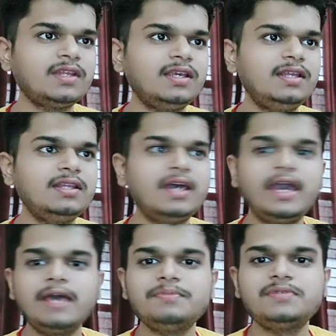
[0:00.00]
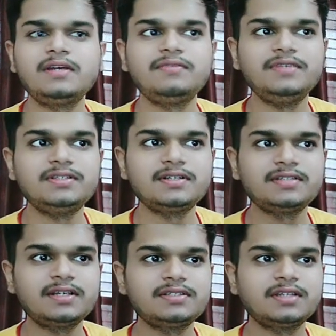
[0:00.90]
In the apps and feature
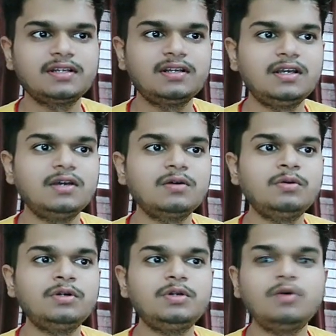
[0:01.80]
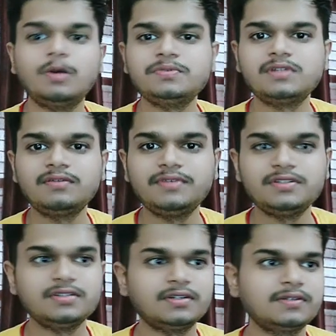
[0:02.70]
section, go to optional
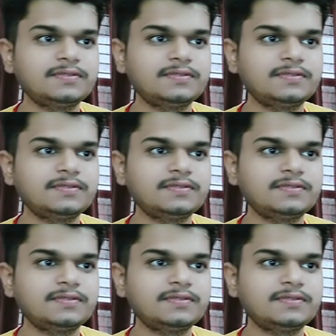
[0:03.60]
feature.